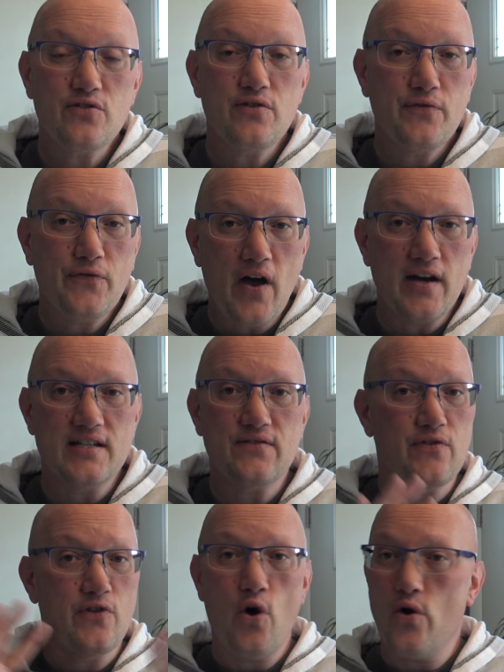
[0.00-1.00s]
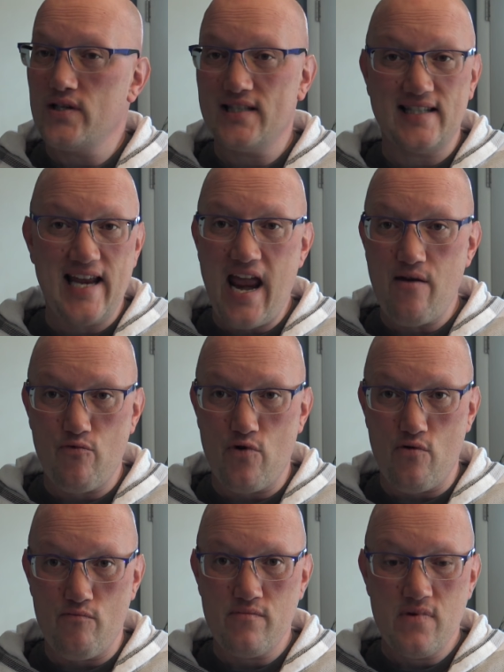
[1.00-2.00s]
to the Fun is for the whole
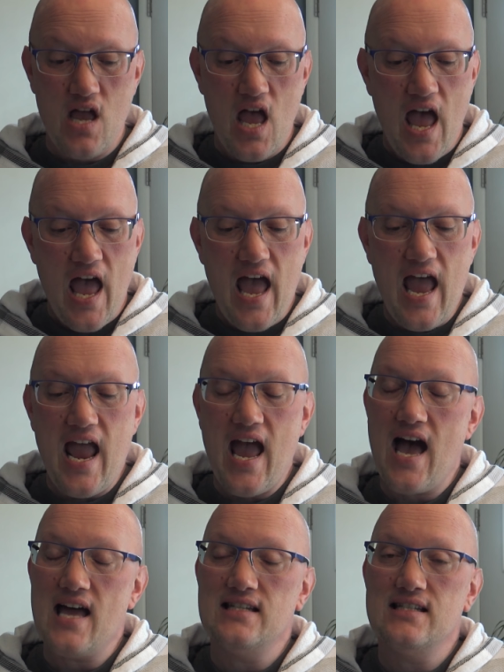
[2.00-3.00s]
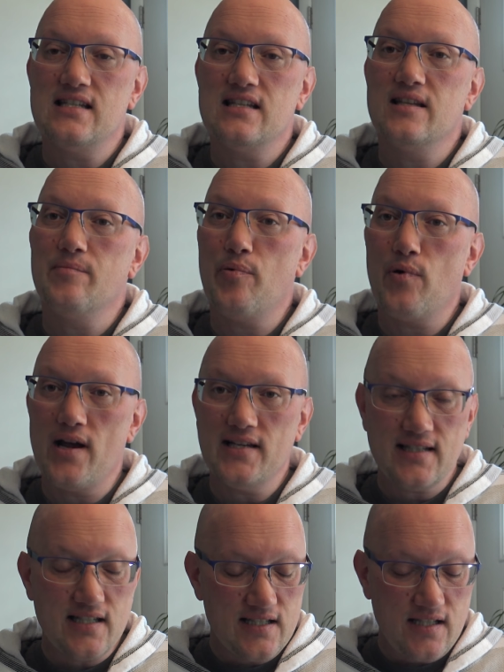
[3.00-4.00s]
stateroom. And the
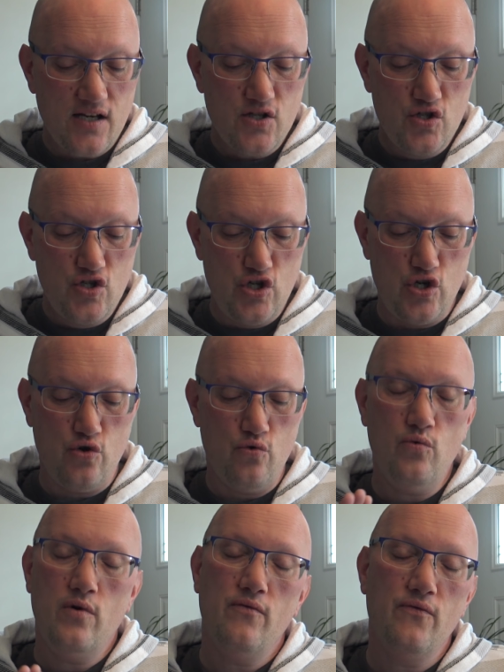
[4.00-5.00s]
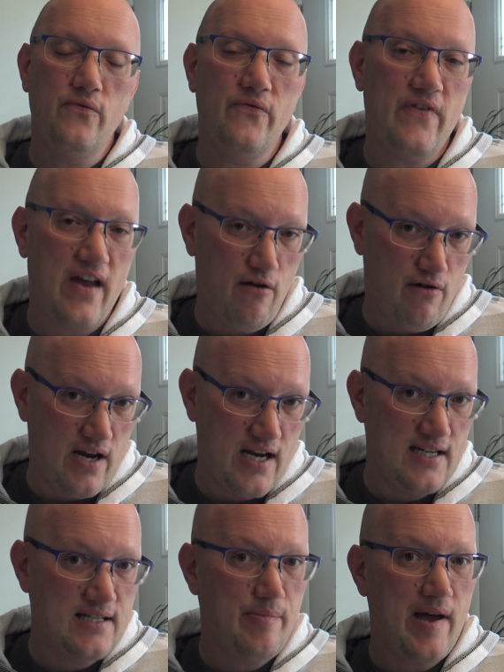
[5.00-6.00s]
prices do vary
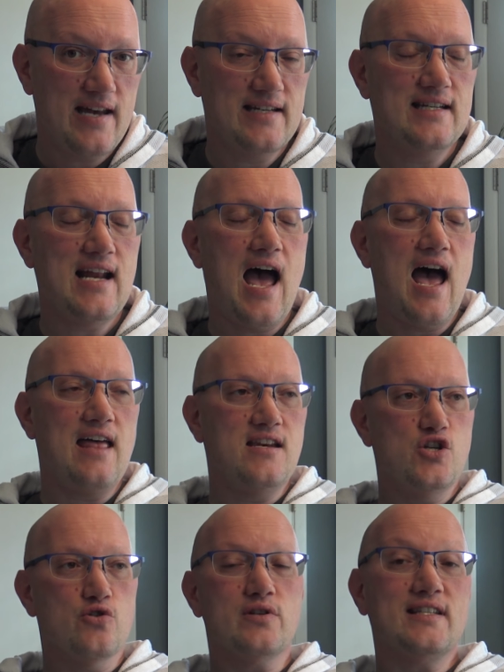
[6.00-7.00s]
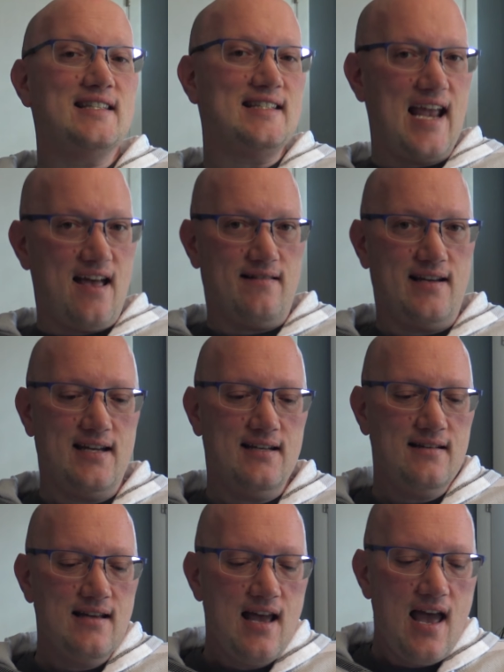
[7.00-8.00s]
dependent on your
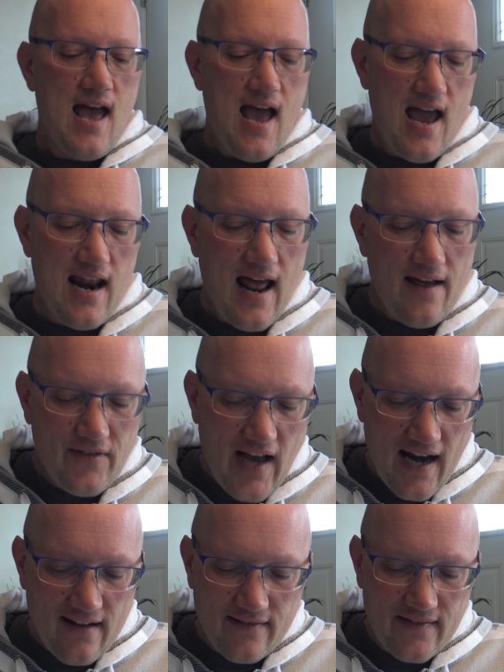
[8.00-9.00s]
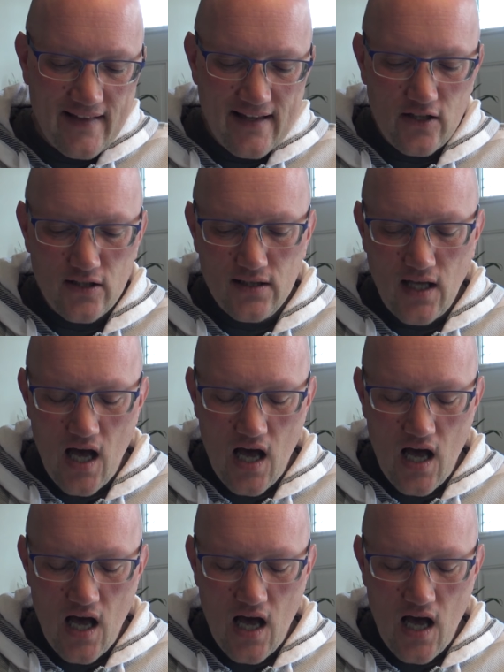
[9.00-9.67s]
sailing. And I've got a little